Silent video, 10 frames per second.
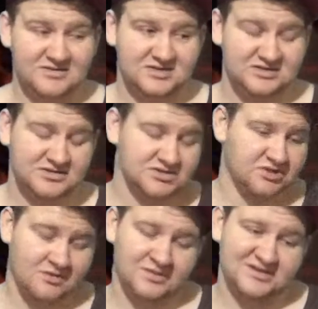So there's
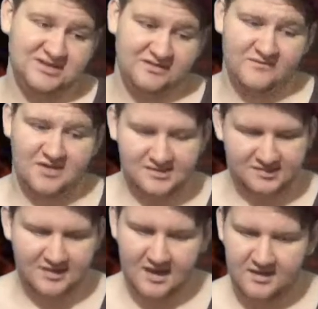complexity of
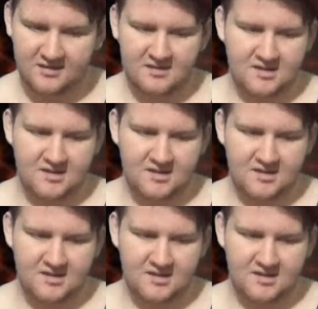finding that,